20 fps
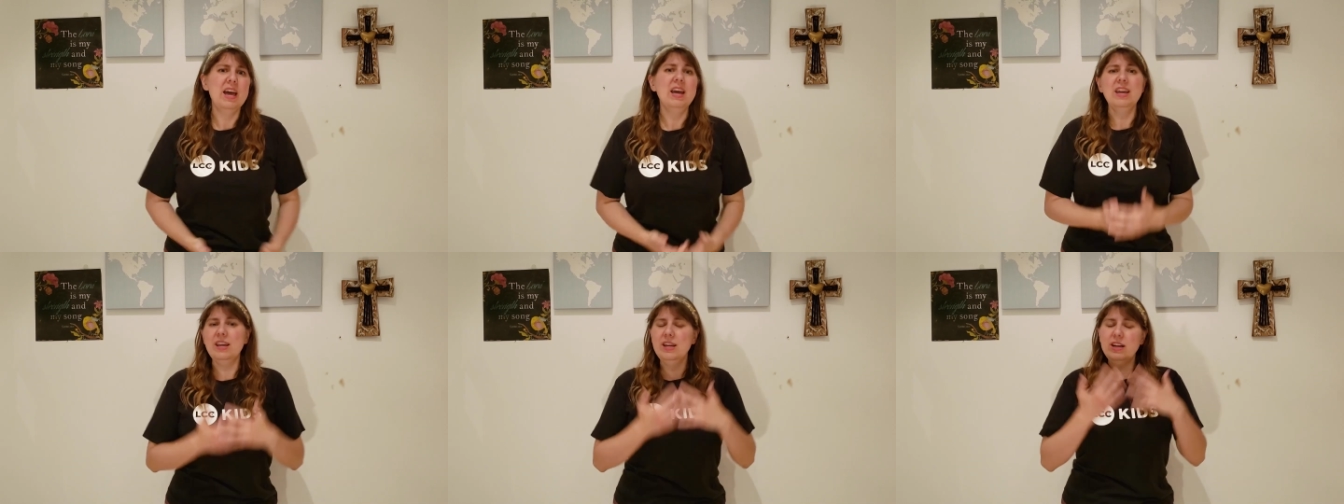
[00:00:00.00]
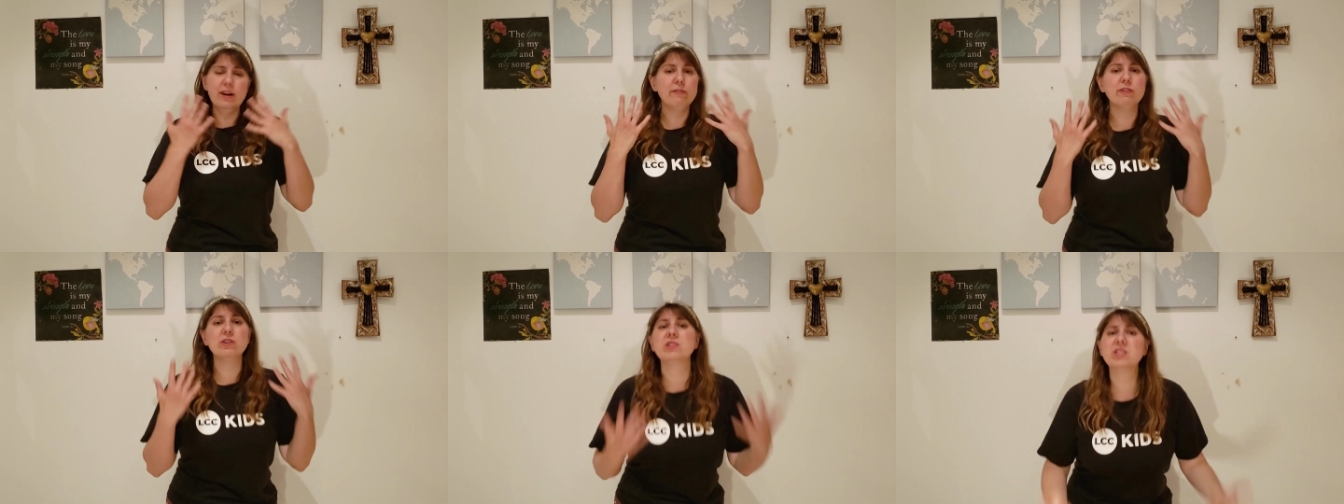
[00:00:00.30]
He
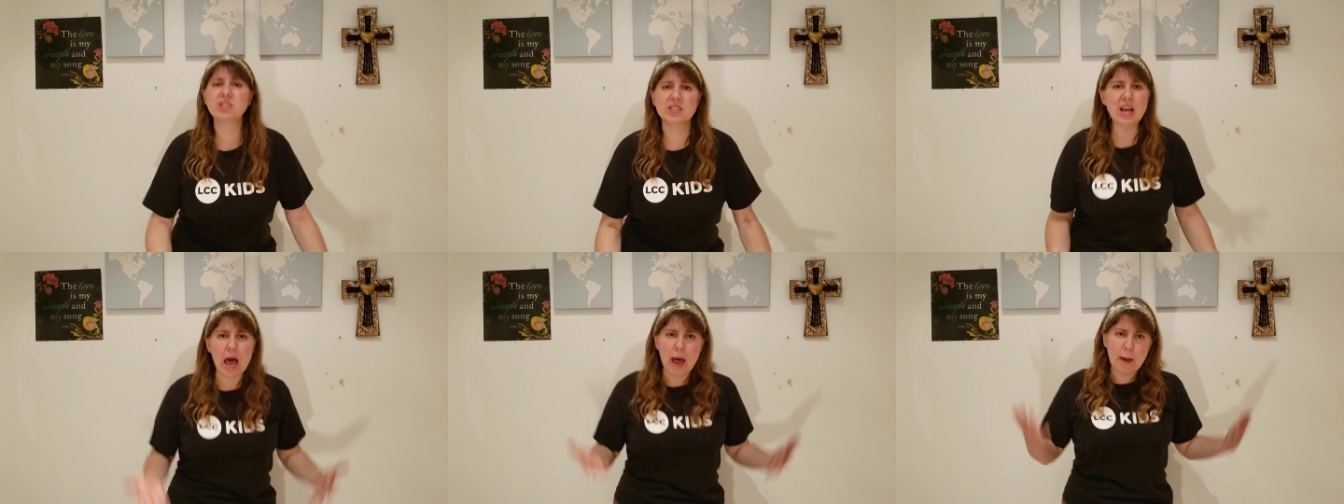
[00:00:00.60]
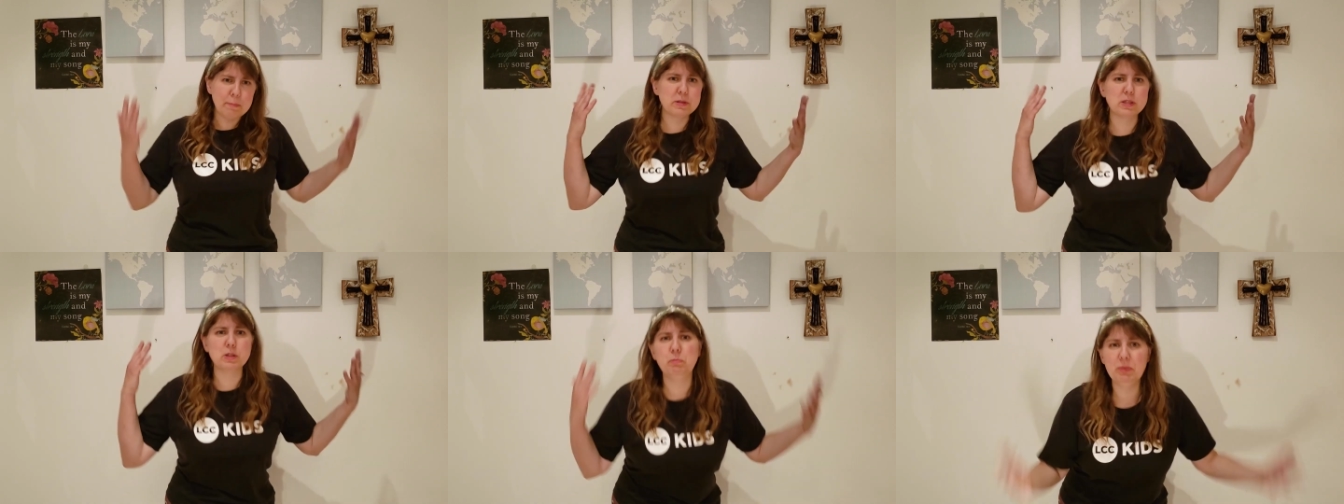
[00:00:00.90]
never
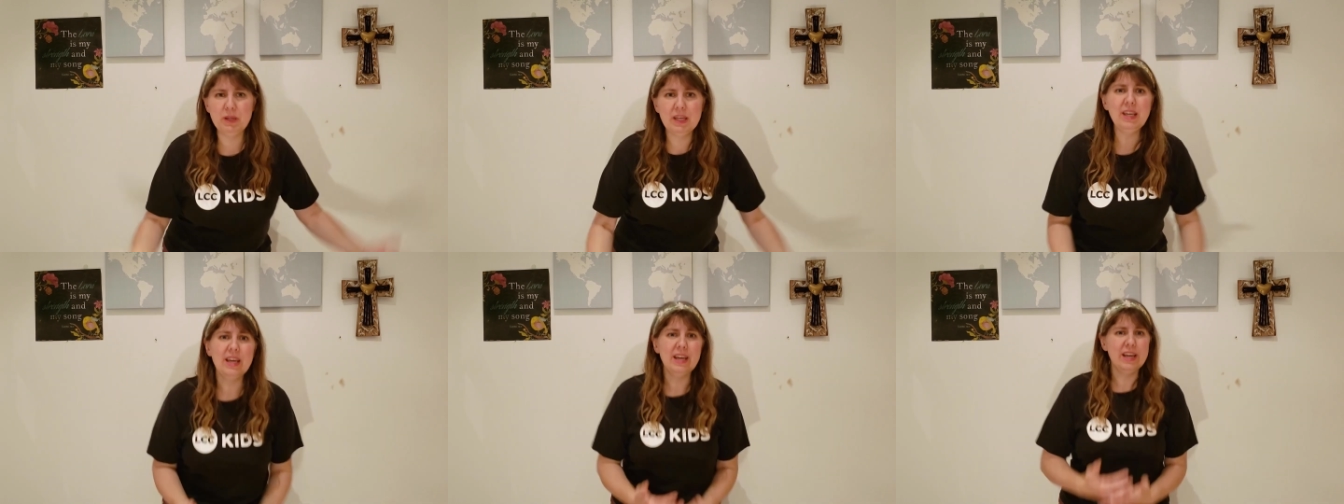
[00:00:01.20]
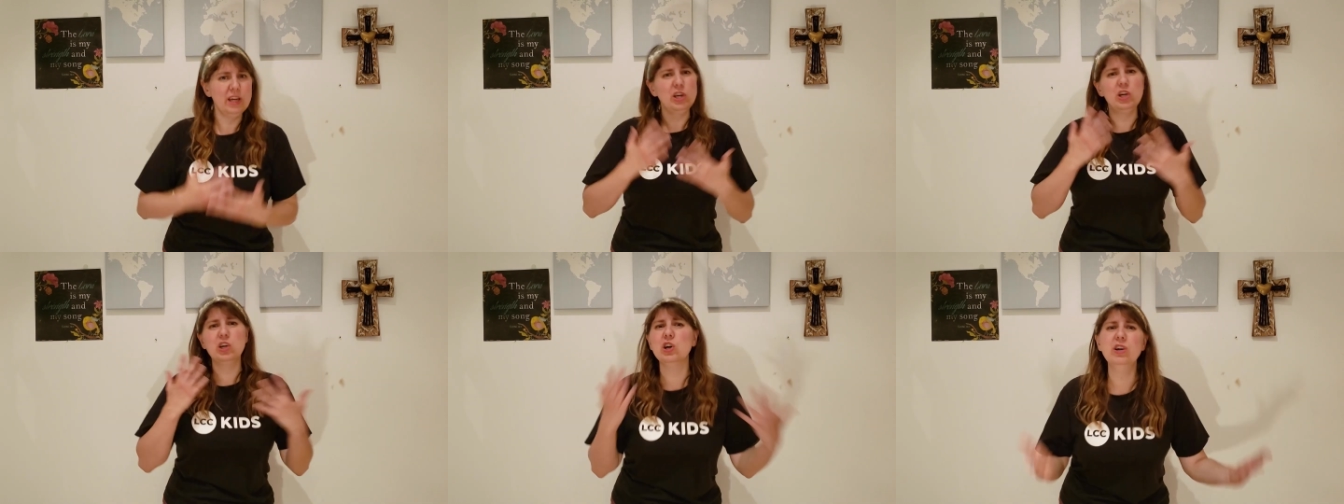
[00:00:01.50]
stops
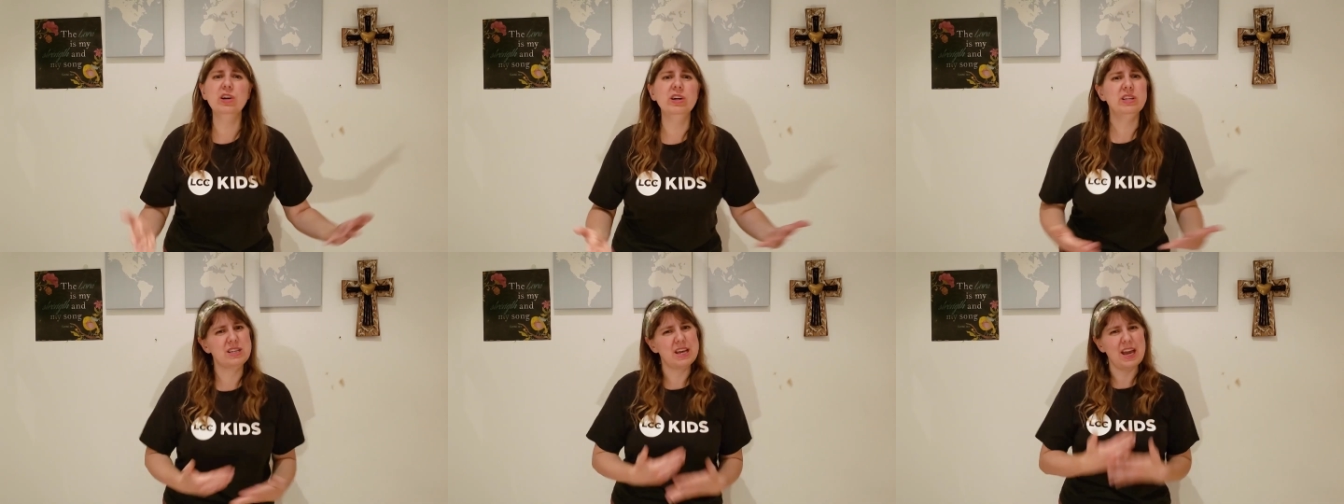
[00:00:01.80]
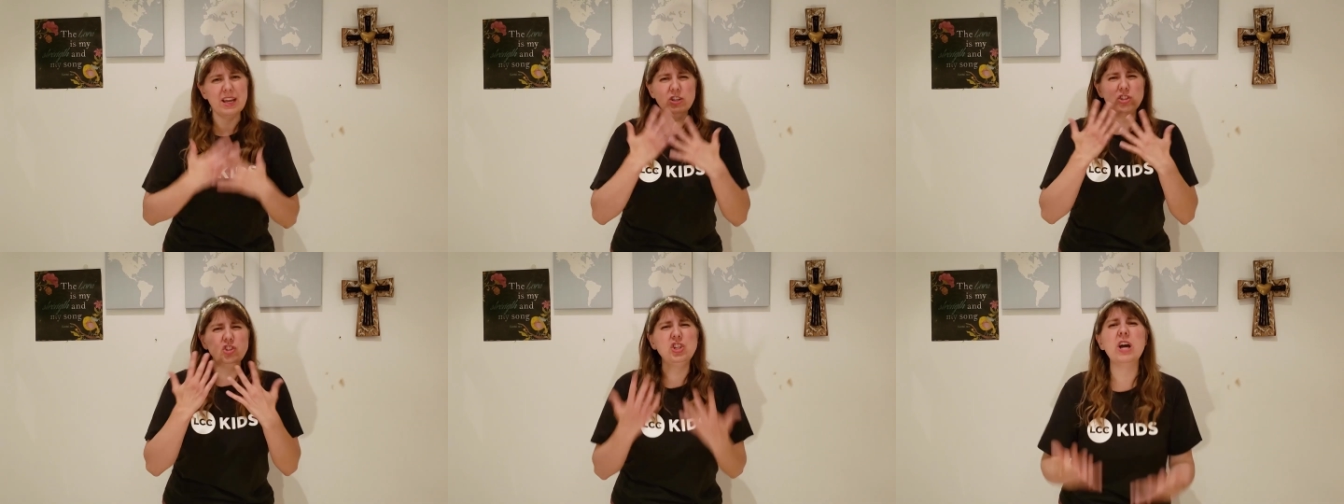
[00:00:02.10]
being good
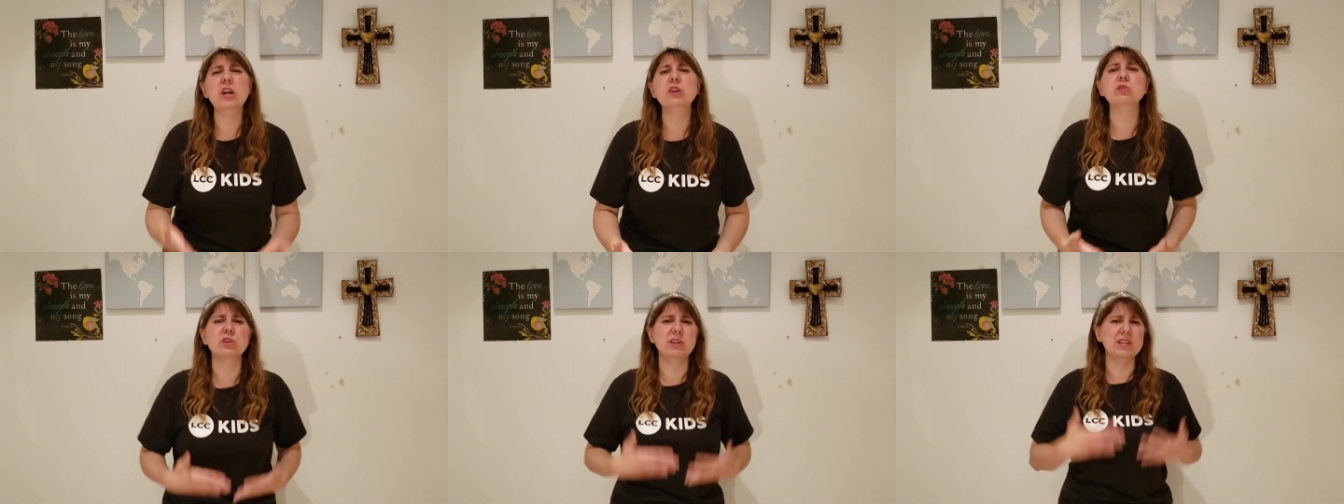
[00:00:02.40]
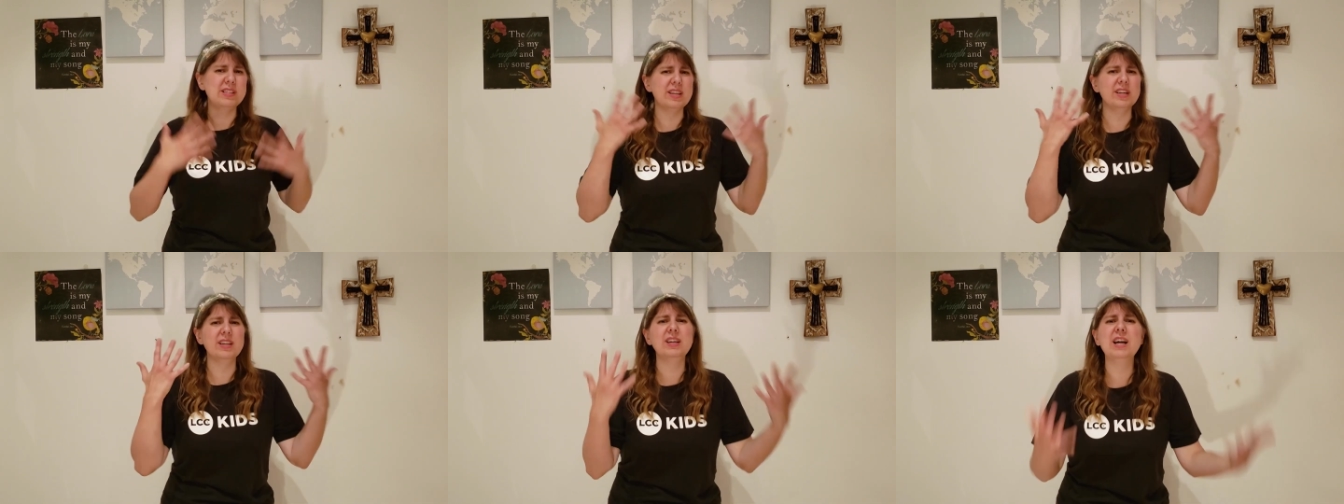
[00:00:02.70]
and
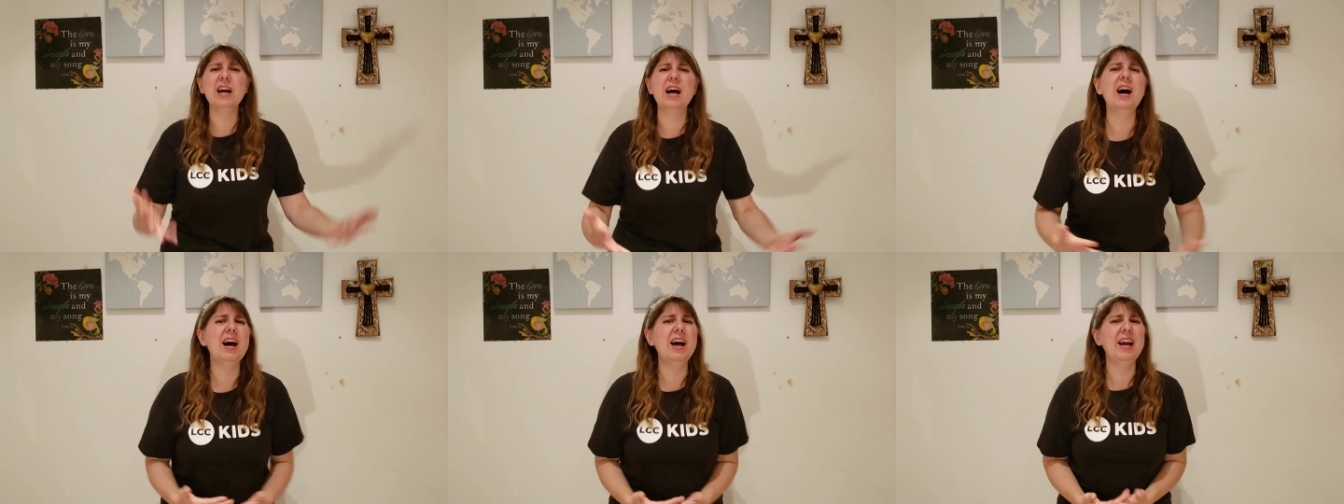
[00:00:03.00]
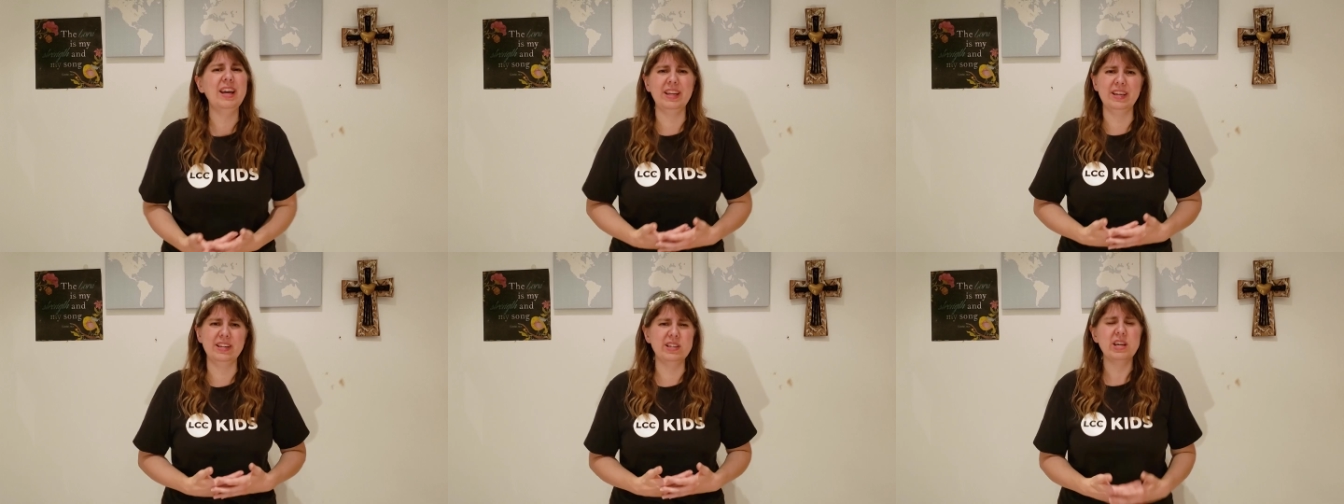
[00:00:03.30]
generous and
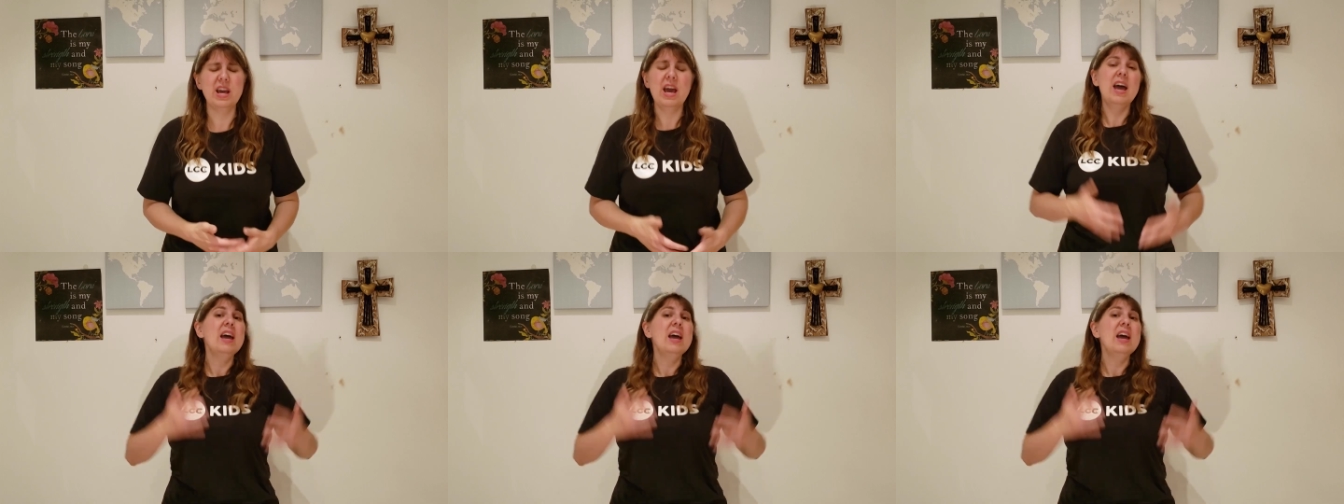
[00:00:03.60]
kind.